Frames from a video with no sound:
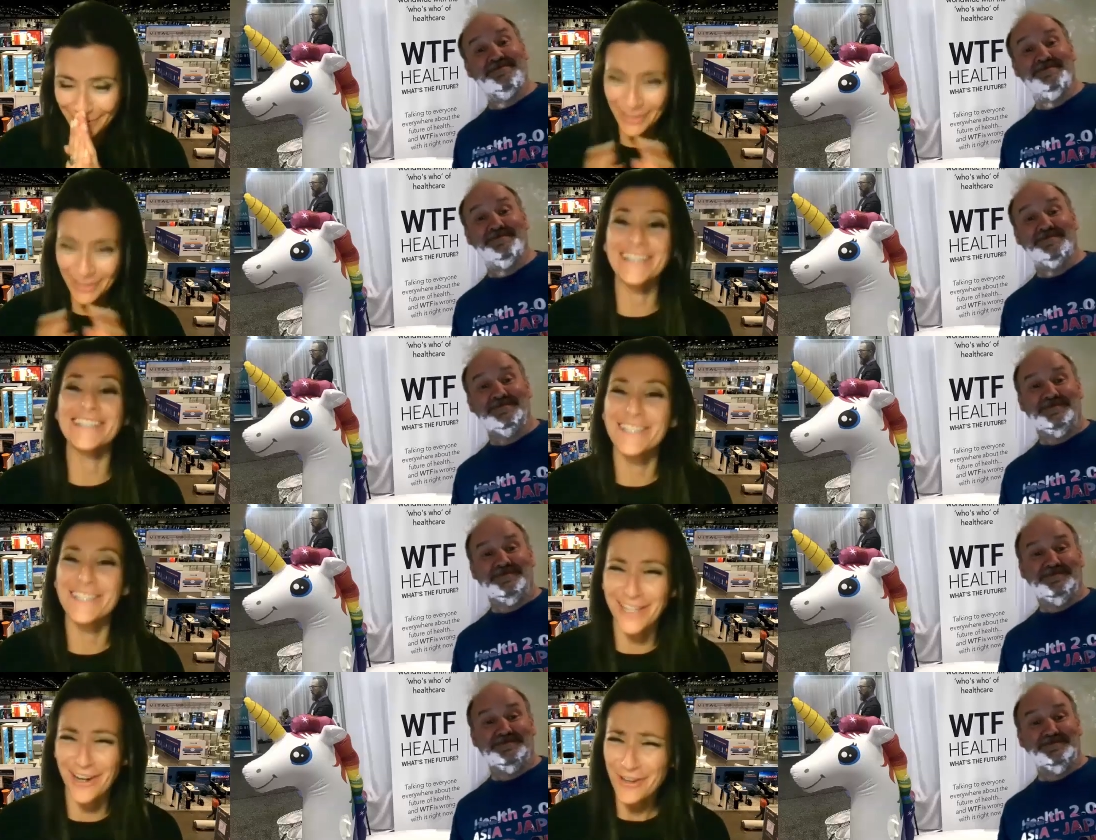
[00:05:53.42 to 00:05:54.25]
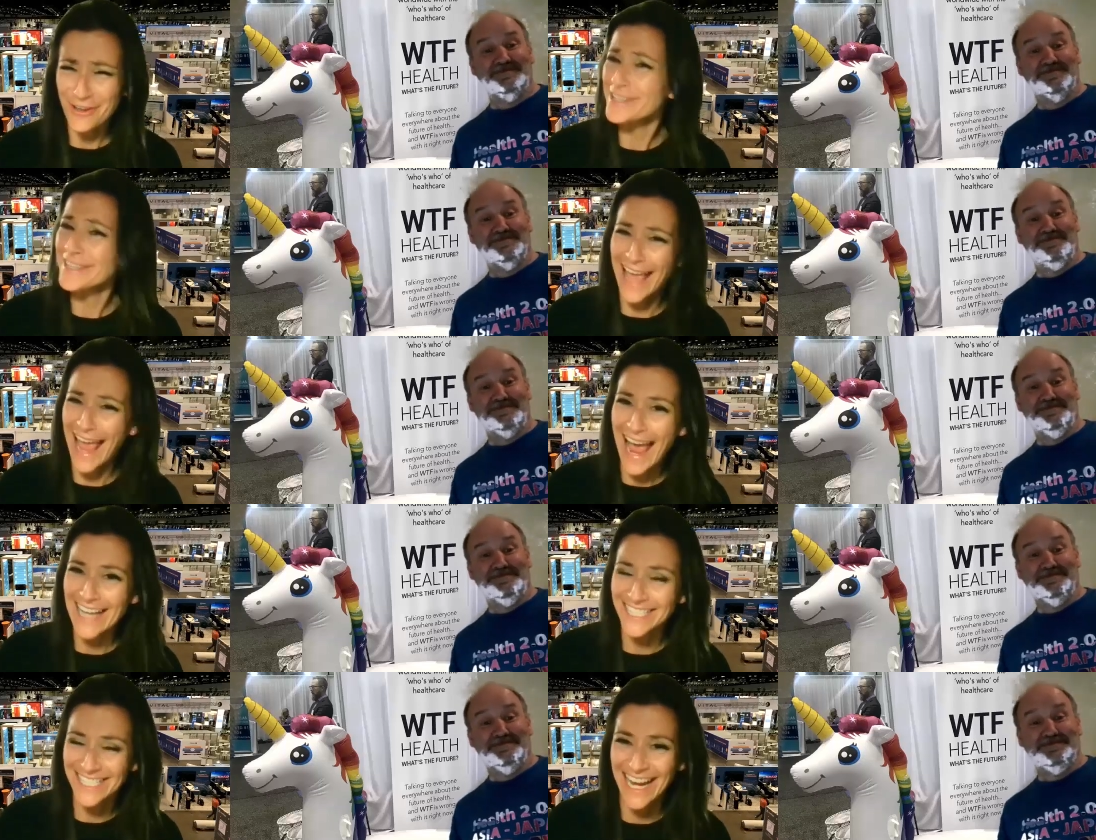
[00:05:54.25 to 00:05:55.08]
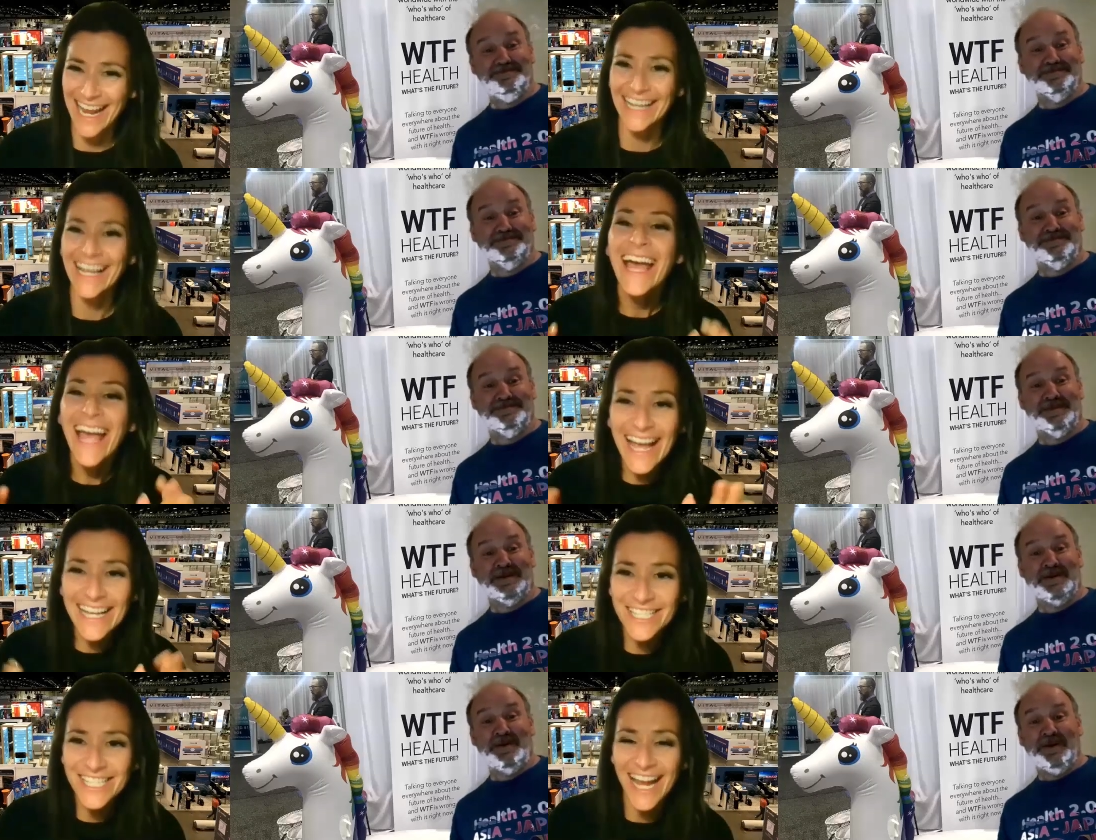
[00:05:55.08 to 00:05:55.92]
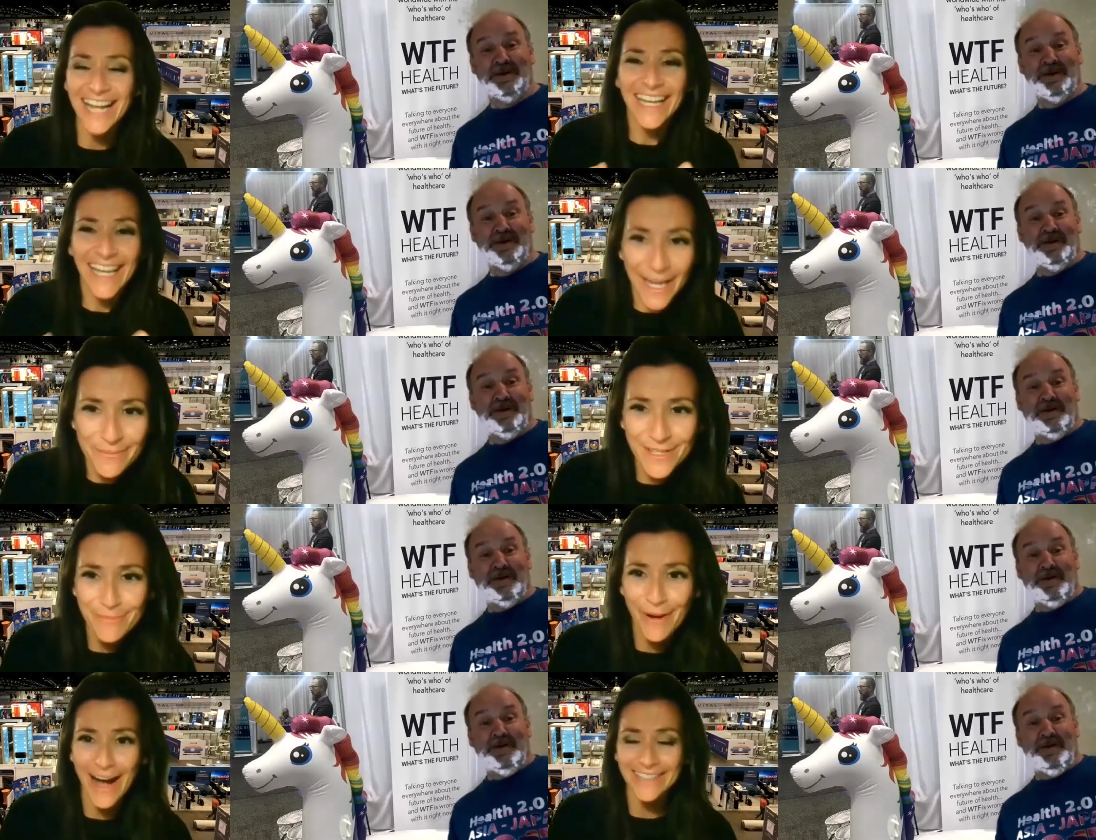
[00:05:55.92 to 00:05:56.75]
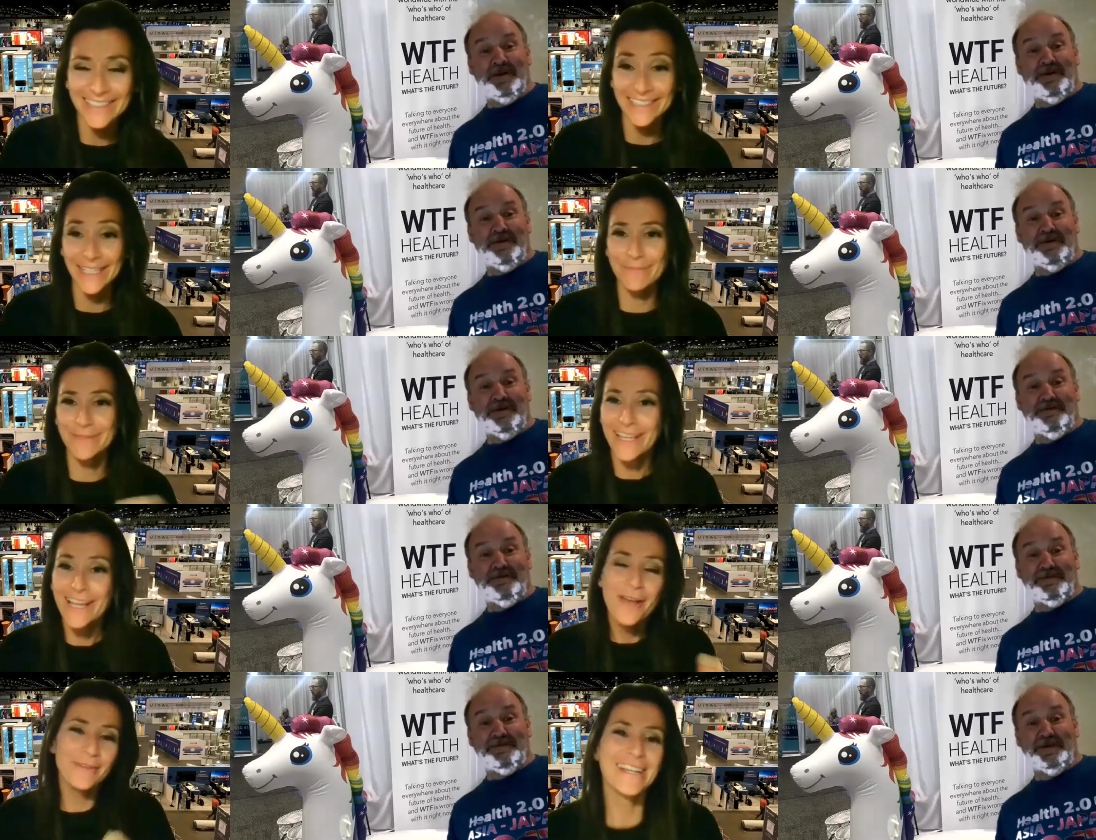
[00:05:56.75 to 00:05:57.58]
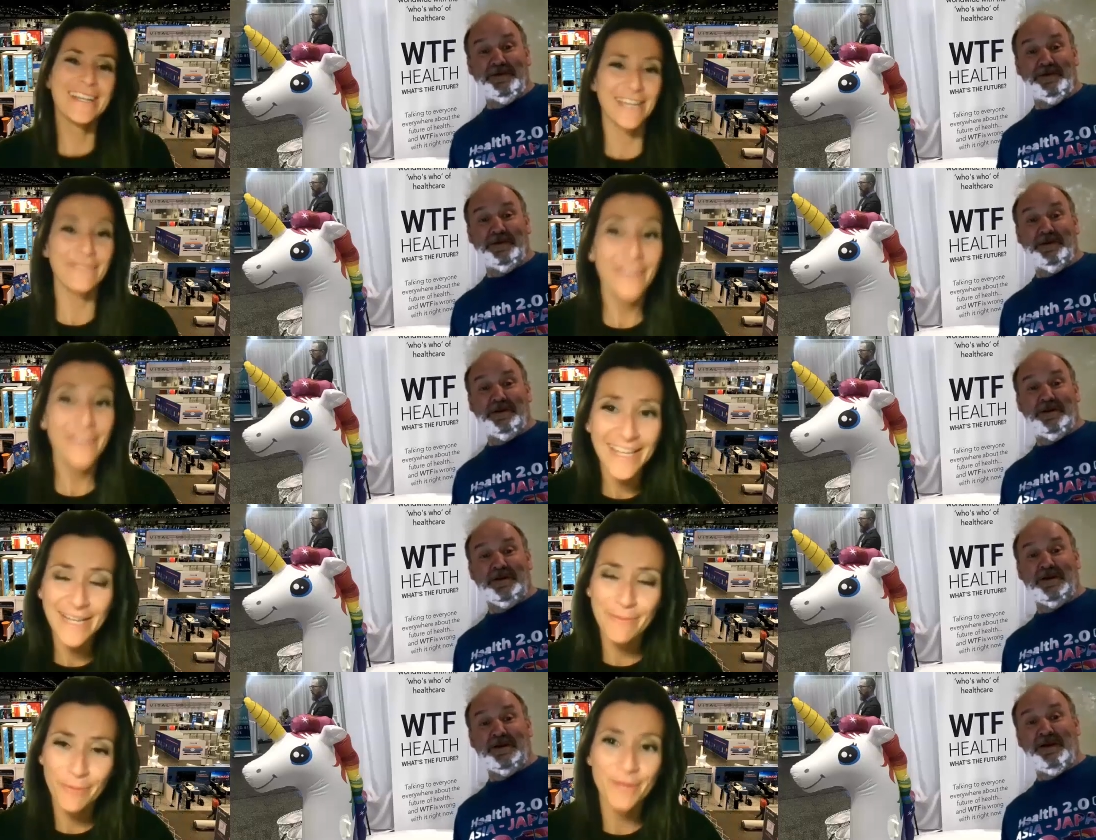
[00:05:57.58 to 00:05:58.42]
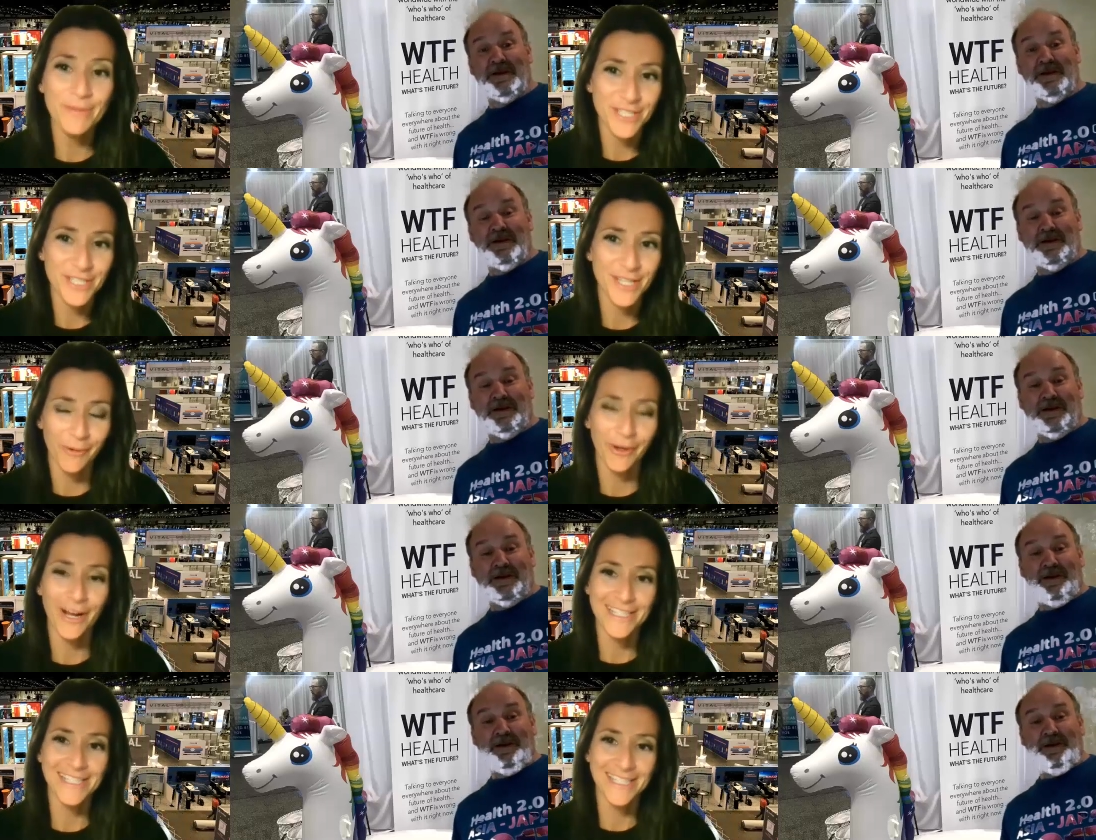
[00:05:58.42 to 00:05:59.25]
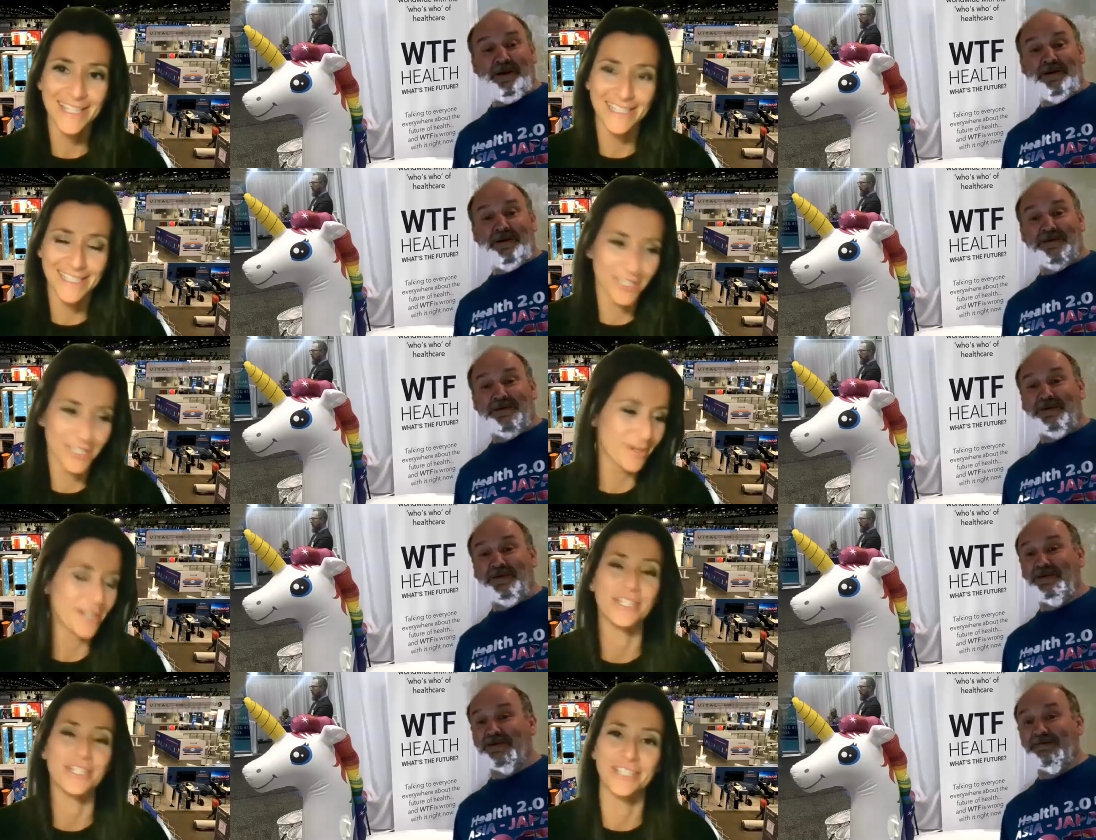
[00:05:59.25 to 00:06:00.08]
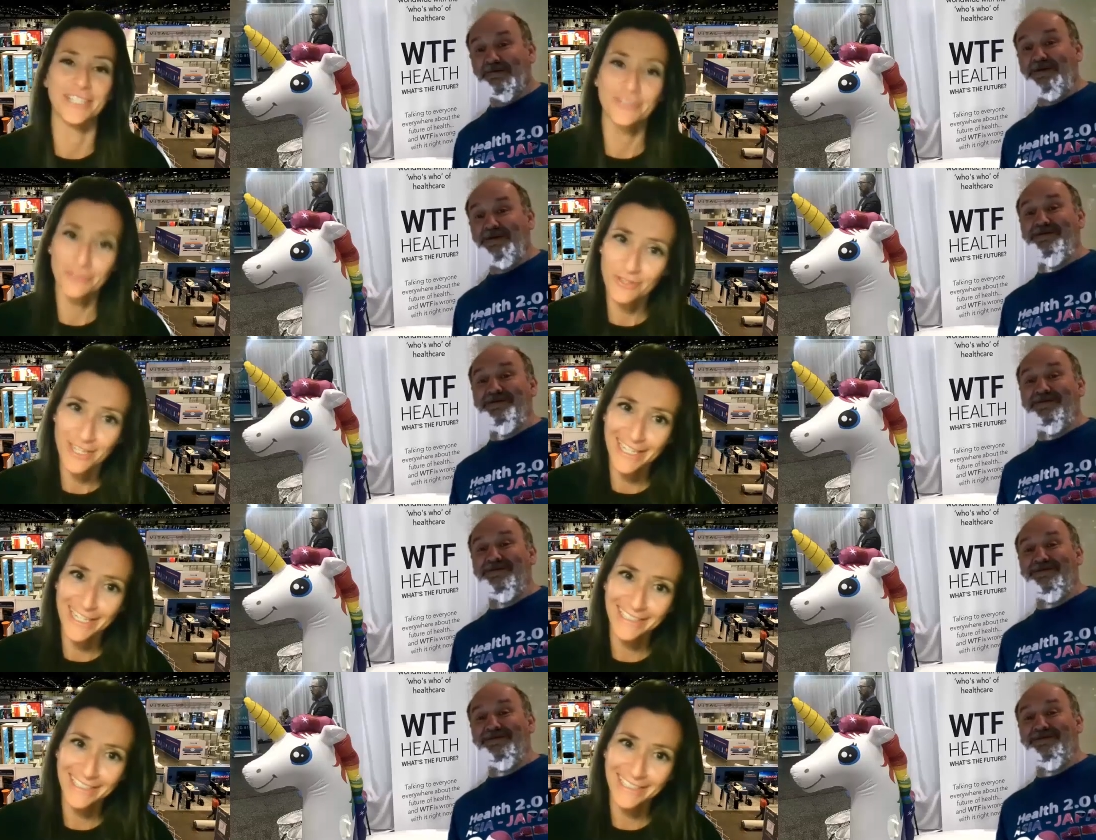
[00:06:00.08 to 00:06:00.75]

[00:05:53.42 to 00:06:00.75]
Speaker 1: please start using the hashtag, hashtag HIMSS apocalypse, because I feel like it pretty much summarizes the situation here, don't you think?